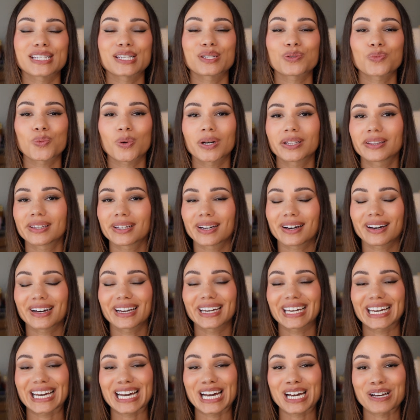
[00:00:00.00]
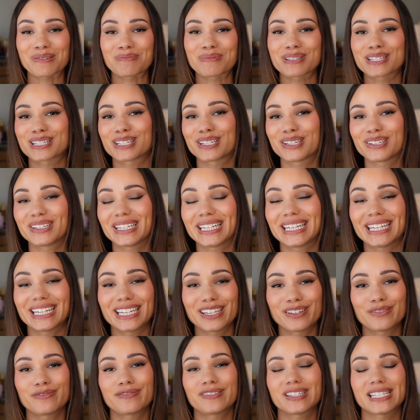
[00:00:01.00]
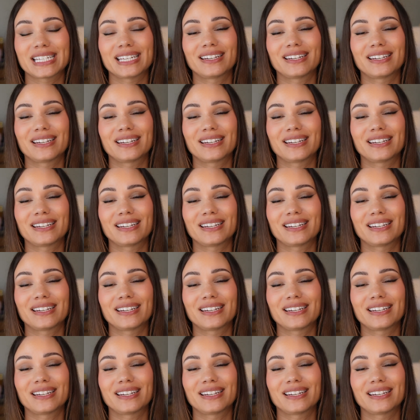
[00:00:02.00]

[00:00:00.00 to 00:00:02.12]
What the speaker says: is one that I absolutely lived